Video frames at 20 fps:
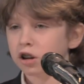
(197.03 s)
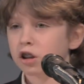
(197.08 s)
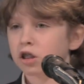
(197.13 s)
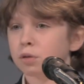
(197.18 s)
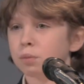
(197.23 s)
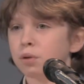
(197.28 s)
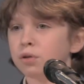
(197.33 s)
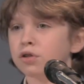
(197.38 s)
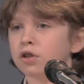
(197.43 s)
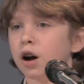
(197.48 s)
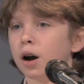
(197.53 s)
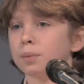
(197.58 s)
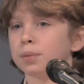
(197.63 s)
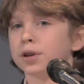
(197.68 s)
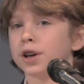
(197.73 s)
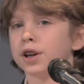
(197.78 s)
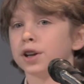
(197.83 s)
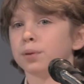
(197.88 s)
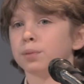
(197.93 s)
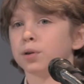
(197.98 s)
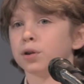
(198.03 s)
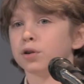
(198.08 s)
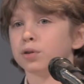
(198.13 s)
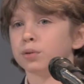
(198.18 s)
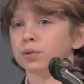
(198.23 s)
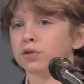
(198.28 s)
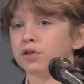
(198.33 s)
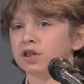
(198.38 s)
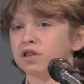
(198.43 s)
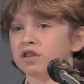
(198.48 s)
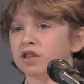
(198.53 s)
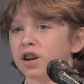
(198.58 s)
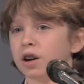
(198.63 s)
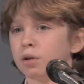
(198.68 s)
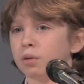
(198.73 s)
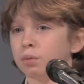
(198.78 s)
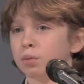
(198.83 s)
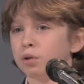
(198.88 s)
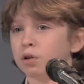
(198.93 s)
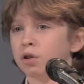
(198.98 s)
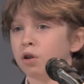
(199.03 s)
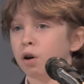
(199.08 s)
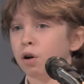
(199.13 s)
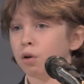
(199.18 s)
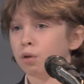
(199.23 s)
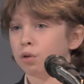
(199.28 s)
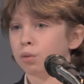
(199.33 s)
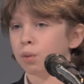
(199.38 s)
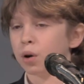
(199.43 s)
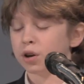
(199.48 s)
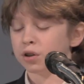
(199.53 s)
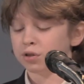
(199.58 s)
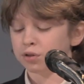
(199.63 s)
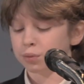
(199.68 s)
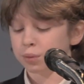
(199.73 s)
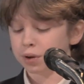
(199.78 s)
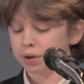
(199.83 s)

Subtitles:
The most complicating part was figuring out where all the wires